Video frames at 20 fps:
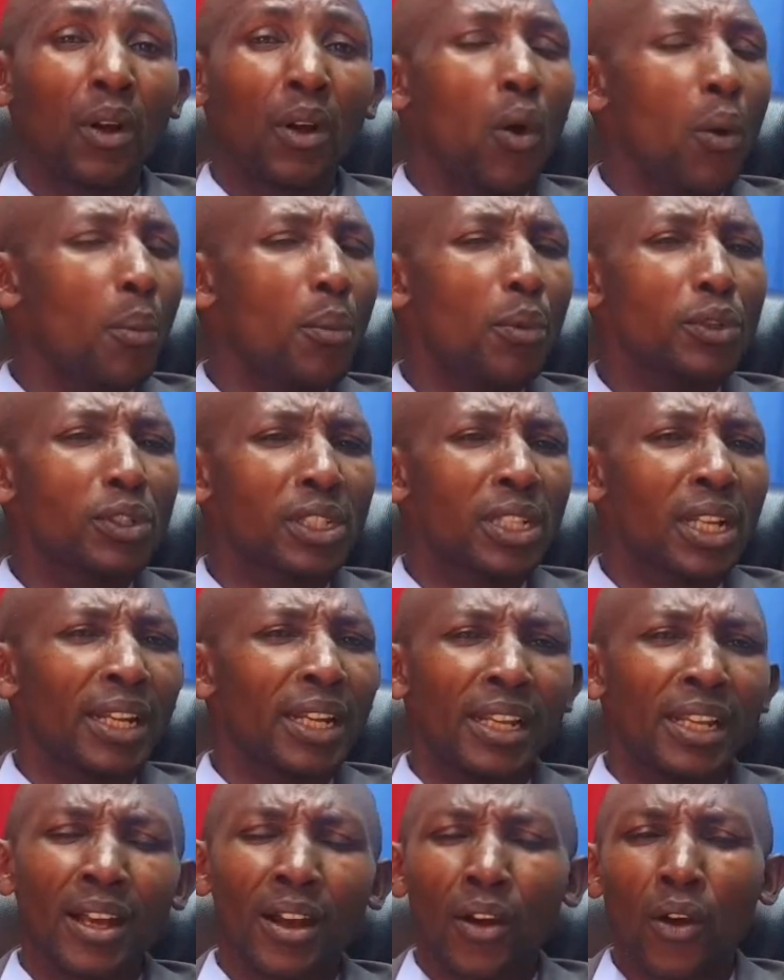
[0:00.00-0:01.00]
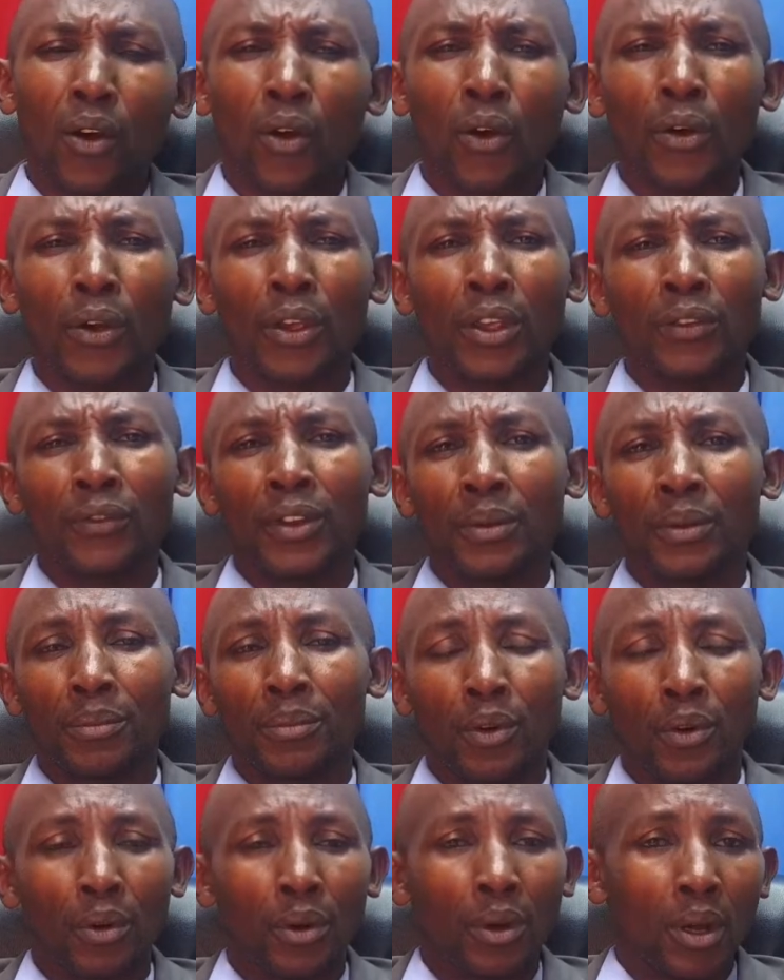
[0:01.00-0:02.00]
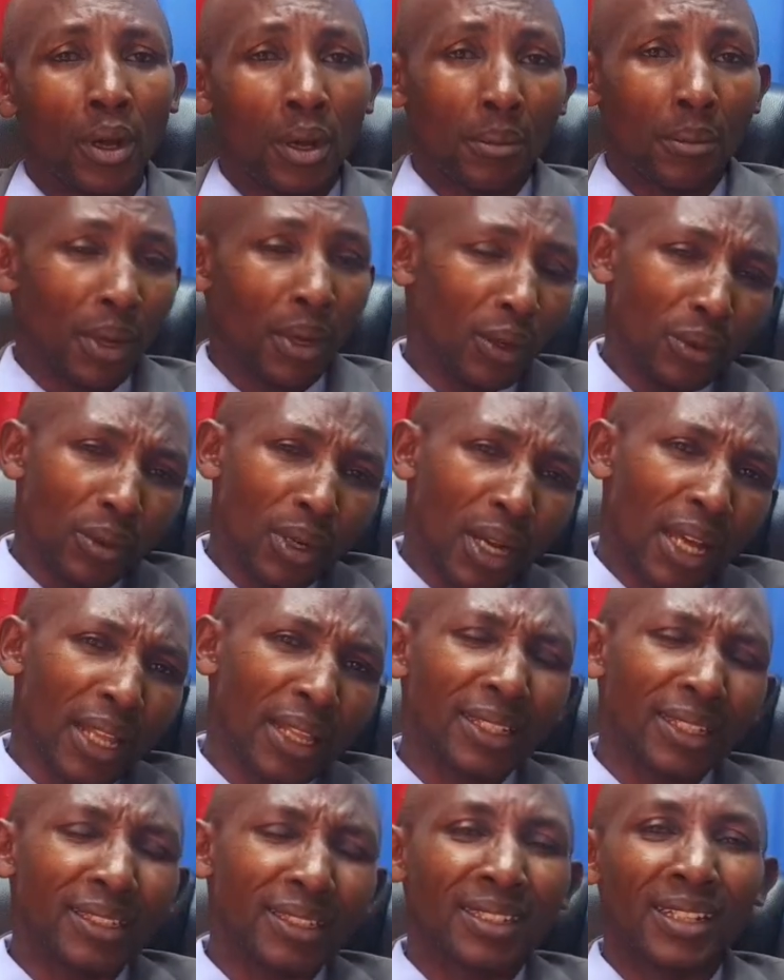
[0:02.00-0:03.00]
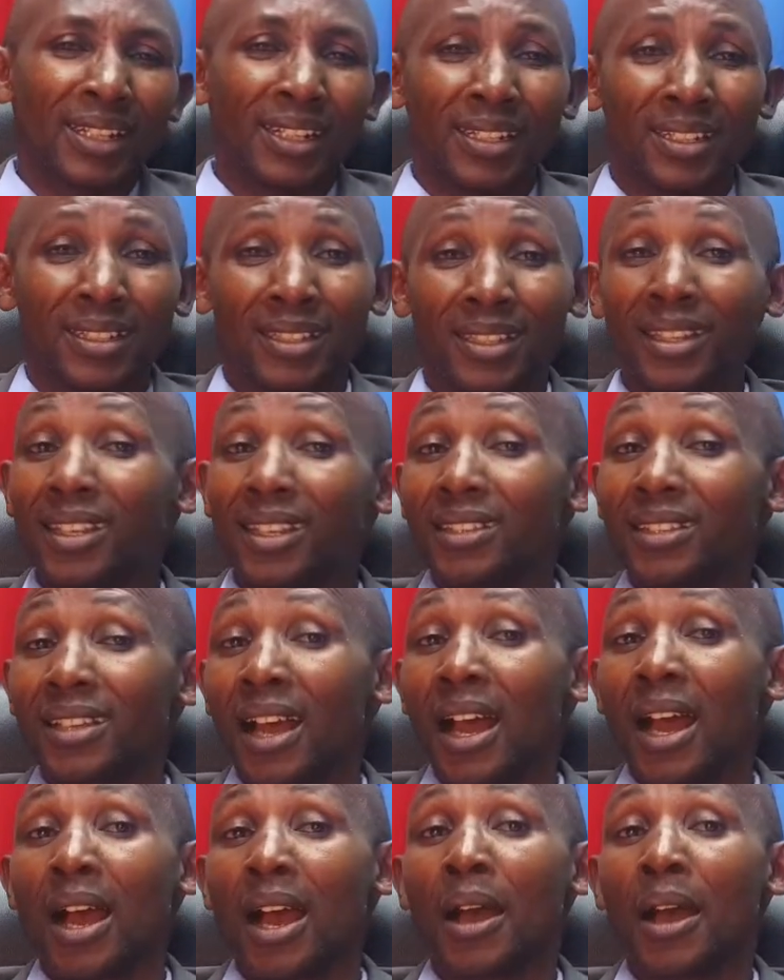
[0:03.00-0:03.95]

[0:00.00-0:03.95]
almost a year or even more. But look at these days, they